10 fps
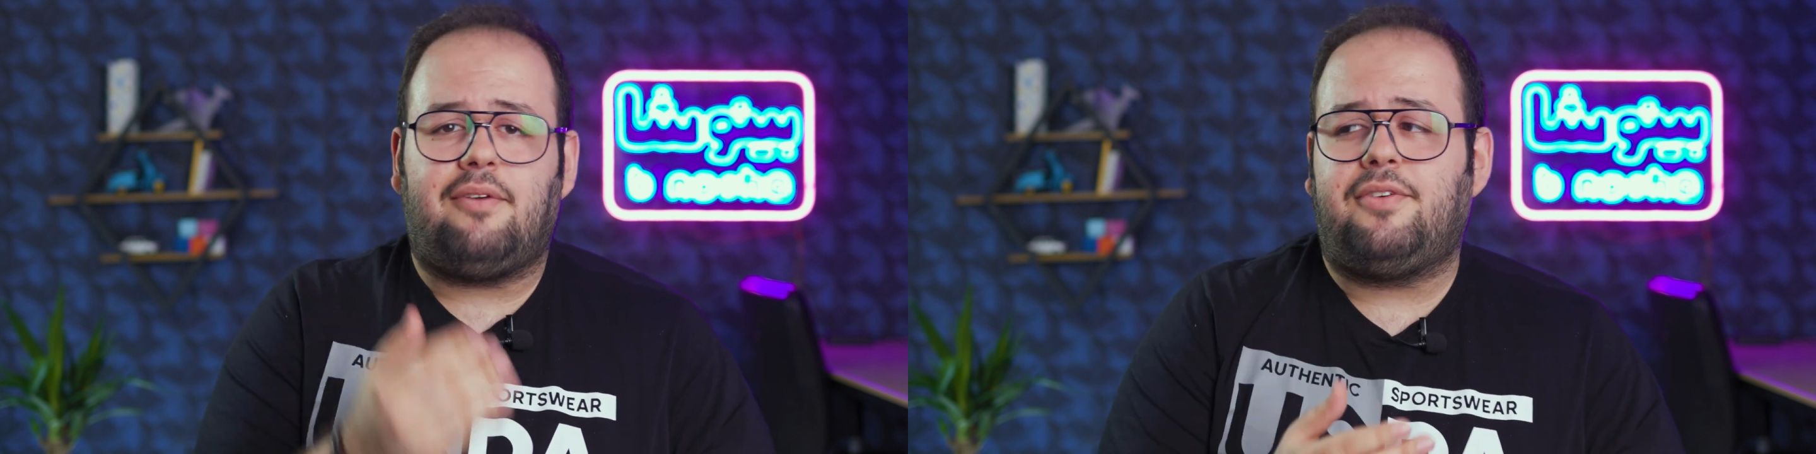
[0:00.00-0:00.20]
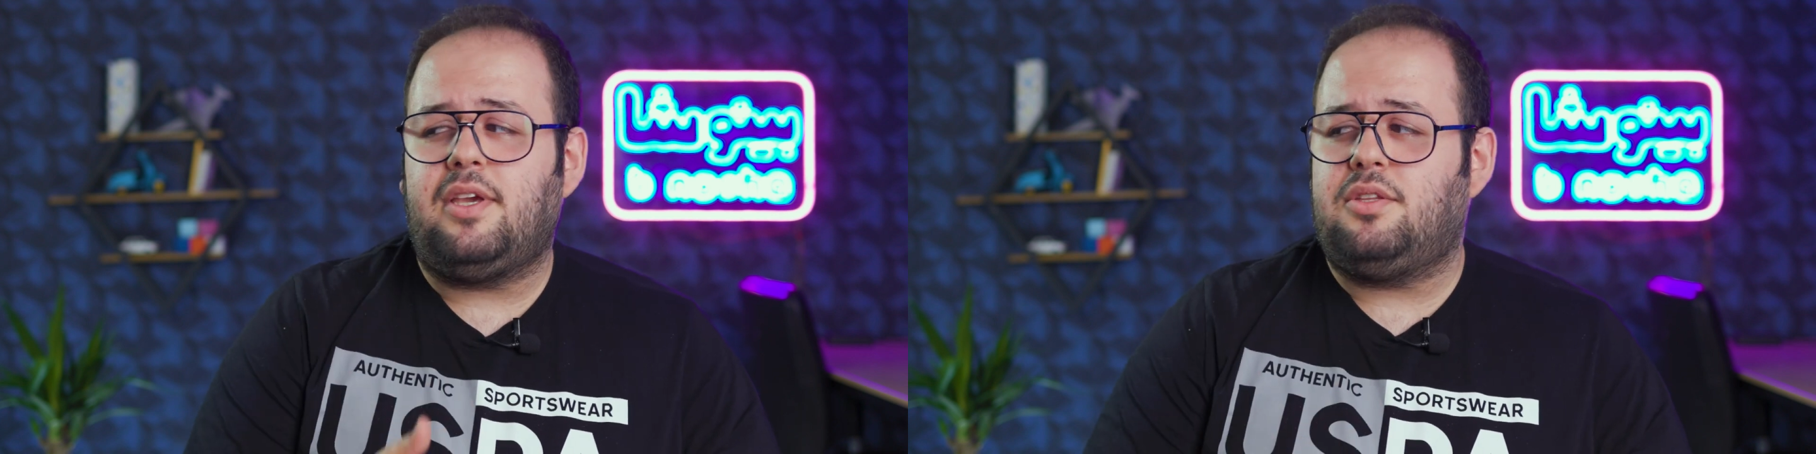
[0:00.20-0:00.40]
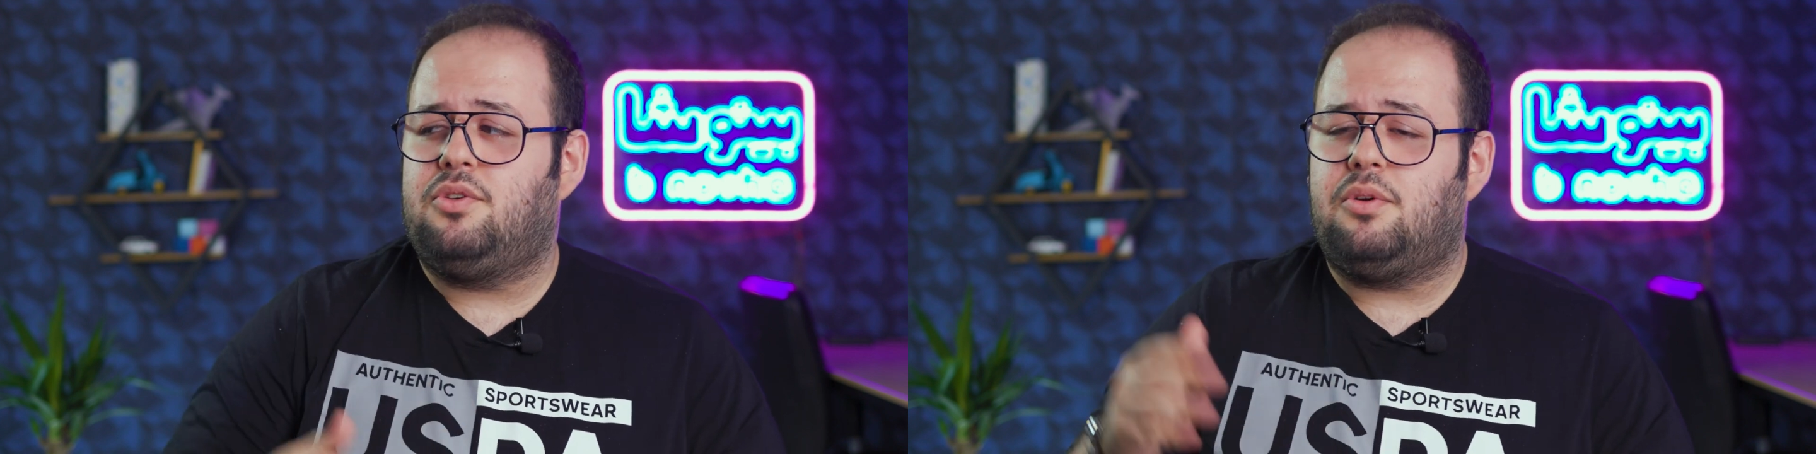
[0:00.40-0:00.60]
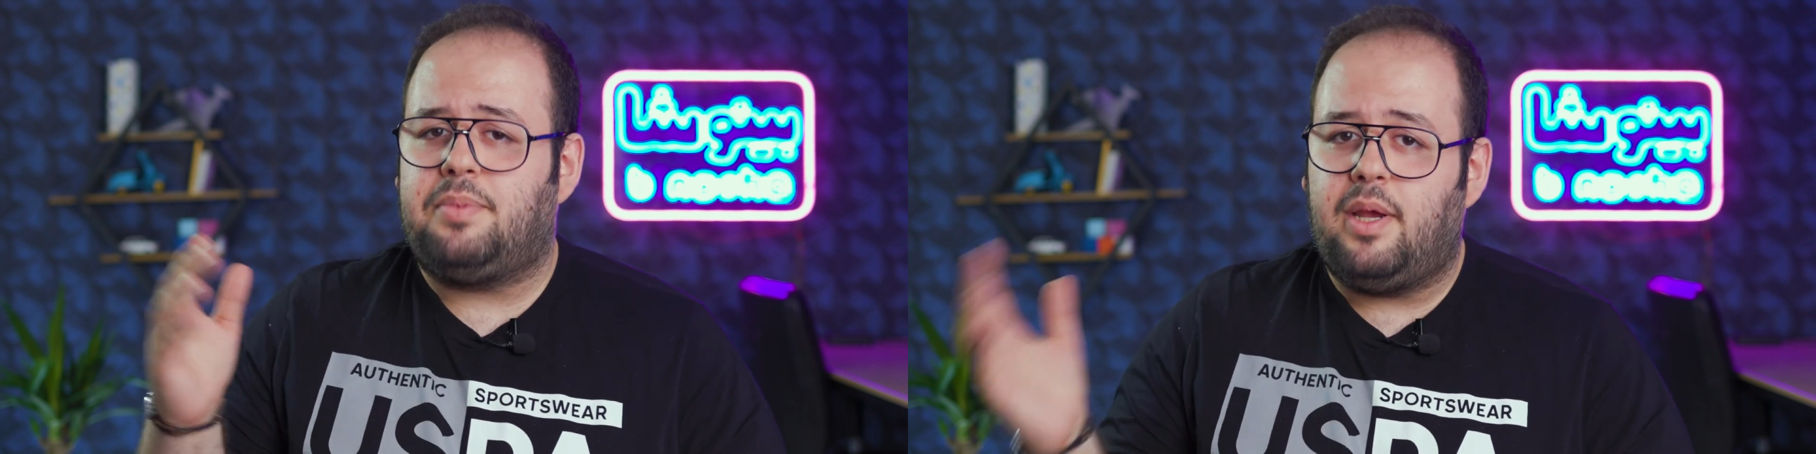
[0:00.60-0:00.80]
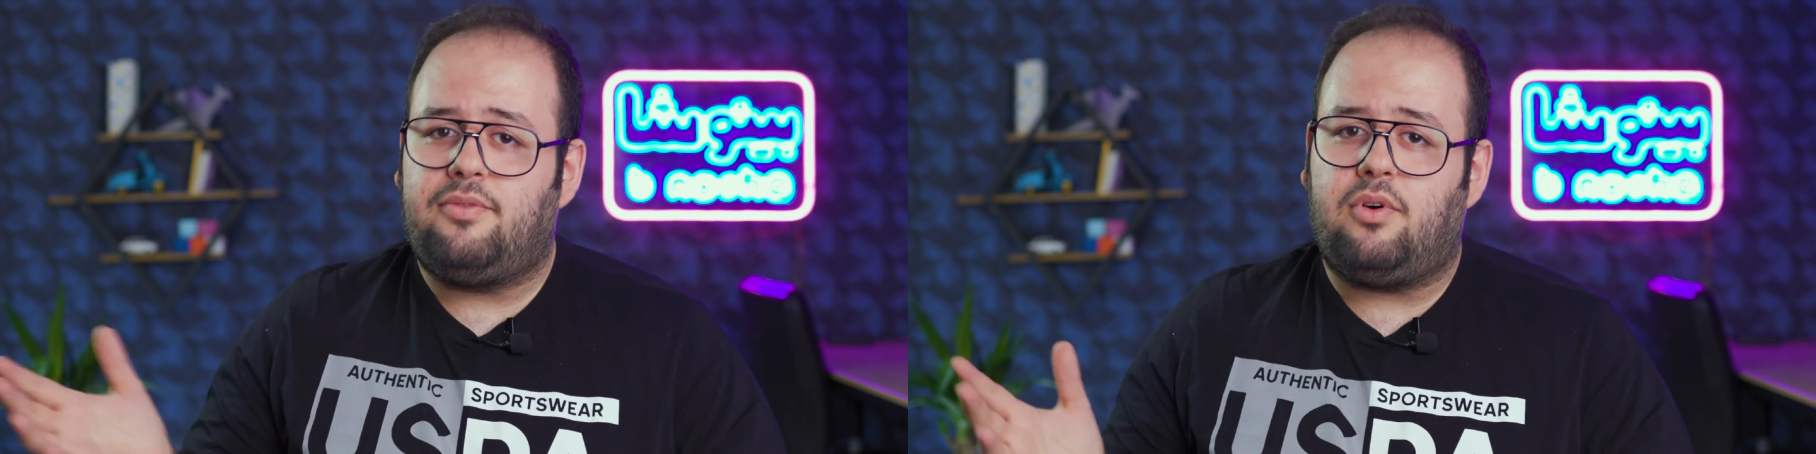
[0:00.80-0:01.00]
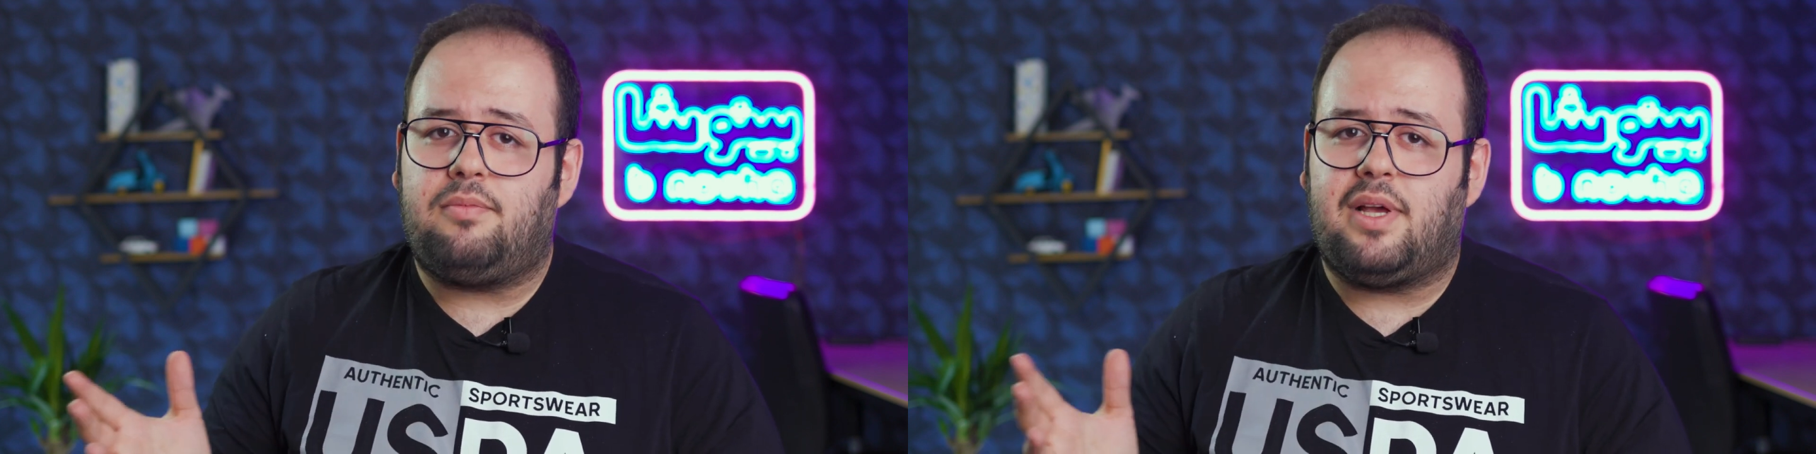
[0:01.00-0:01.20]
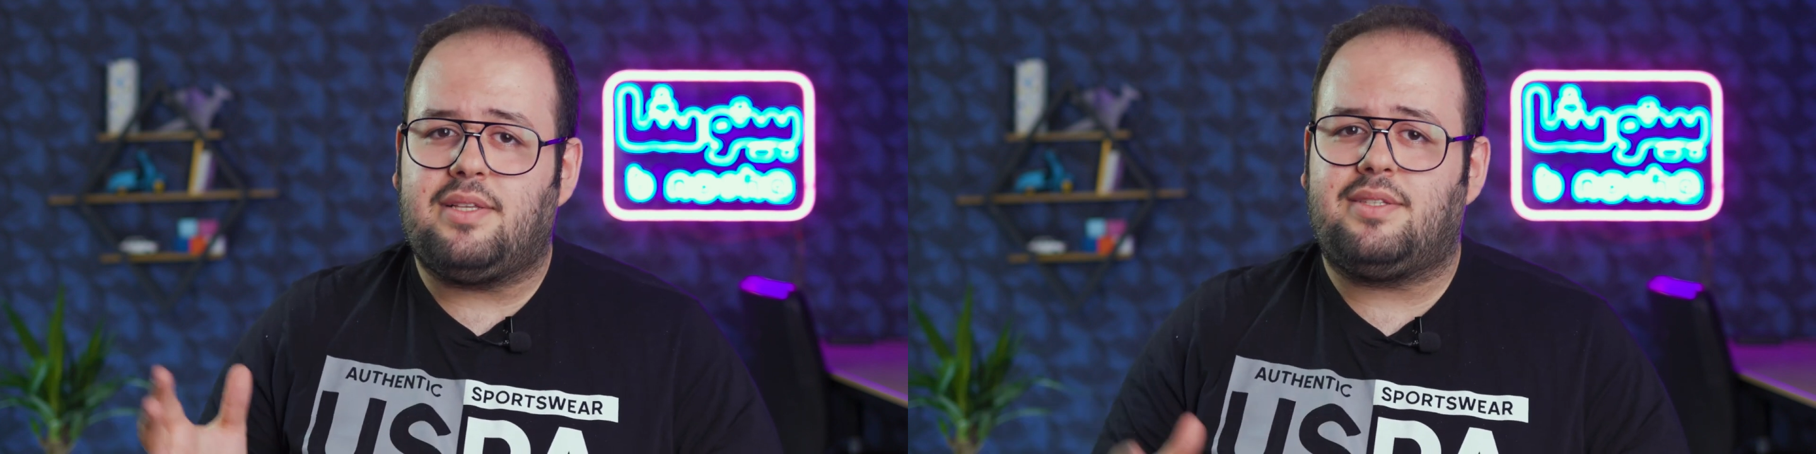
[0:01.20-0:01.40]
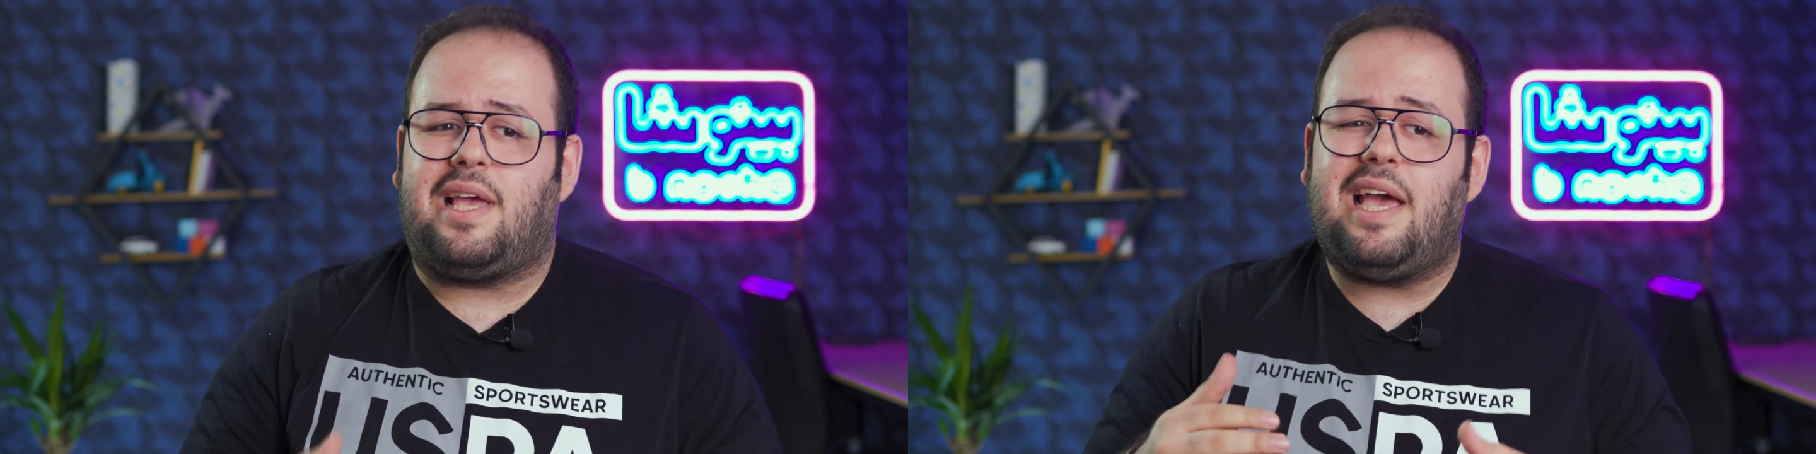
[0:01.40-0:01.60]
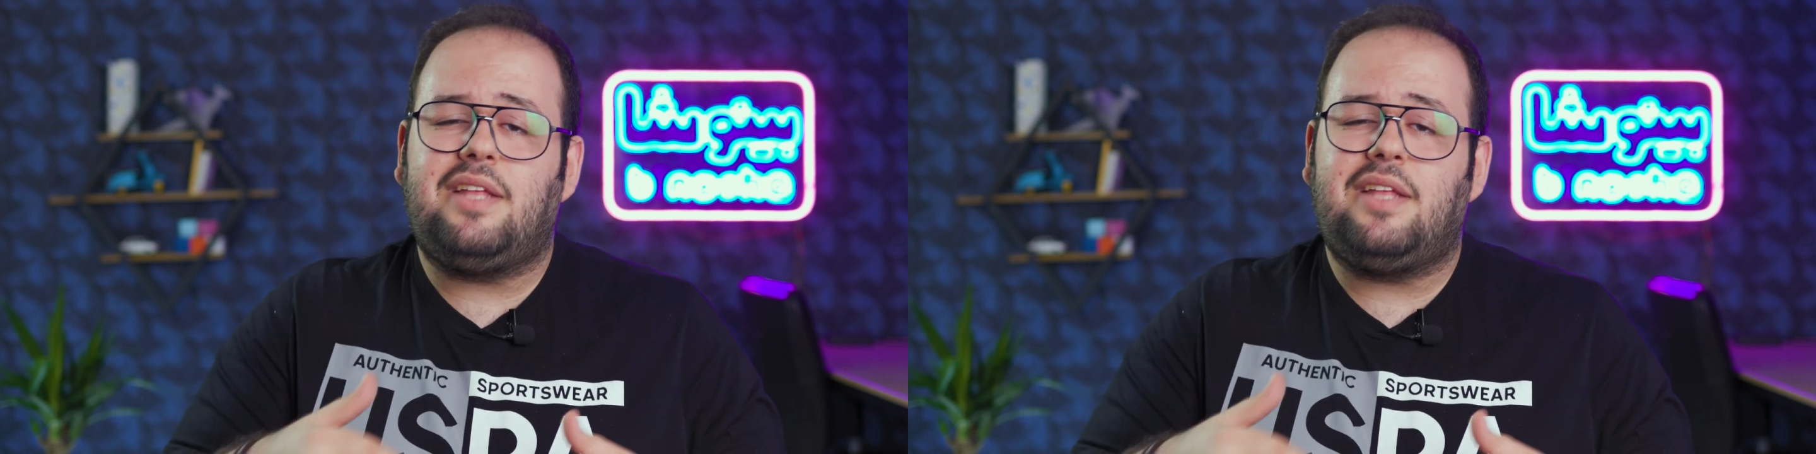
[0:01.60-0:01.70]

affect your performance